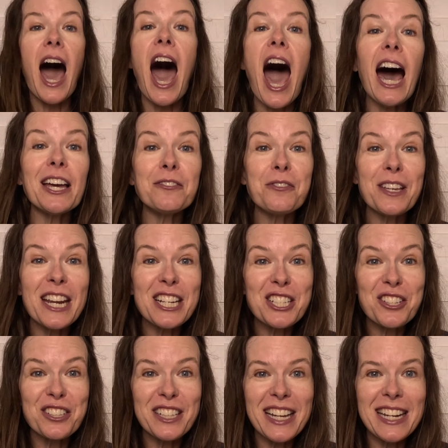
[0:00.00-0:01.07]
I finished
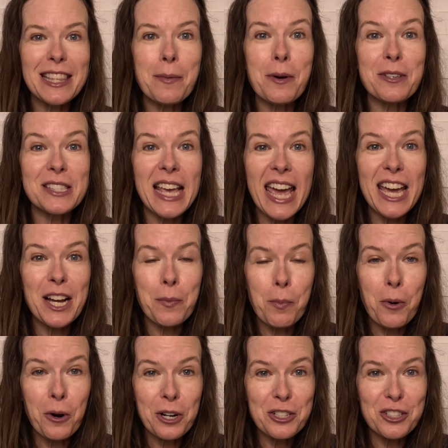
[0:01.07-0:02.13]
creating the mosaic
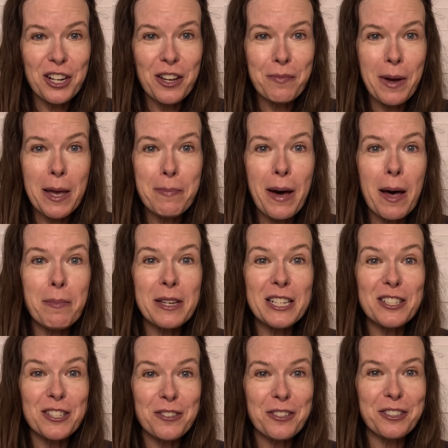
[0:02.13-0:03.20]
portrait of my puppy
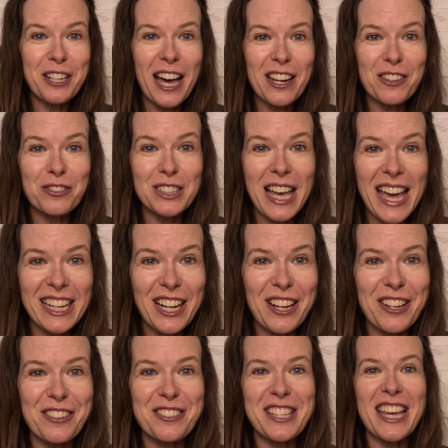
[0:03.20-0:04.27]
Doodle out of
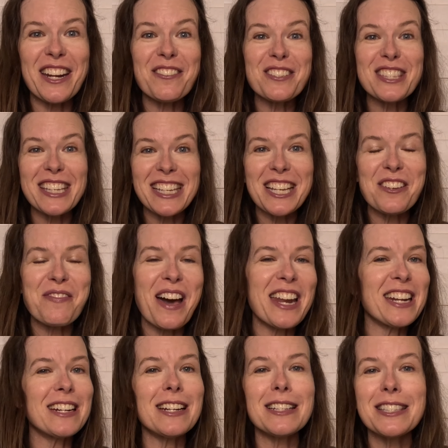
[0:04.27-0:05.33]
Legos, and I was thinking about
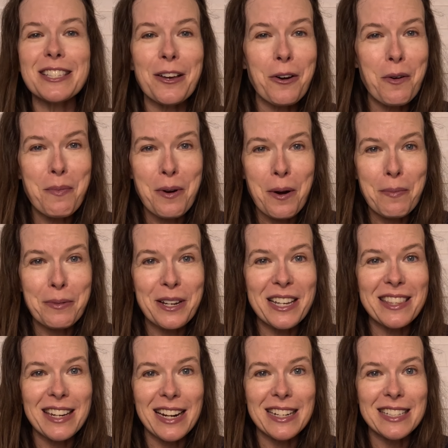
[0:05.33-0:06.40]
it, and it's so appropriate
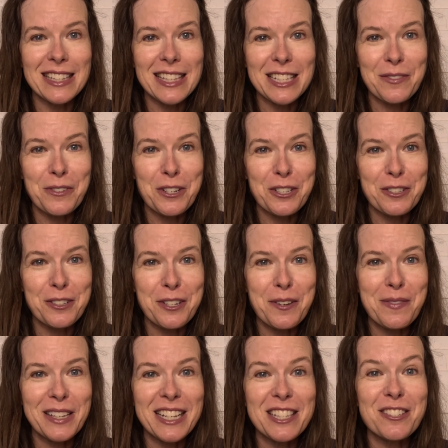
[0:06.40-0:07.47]
that I did this for Doodle
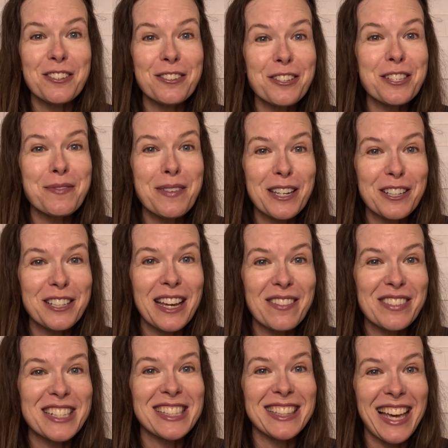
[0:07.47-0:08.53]
because Doodle's middle name
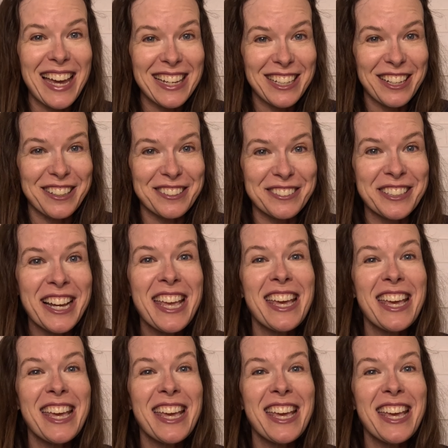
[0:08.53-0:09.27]
is Lego.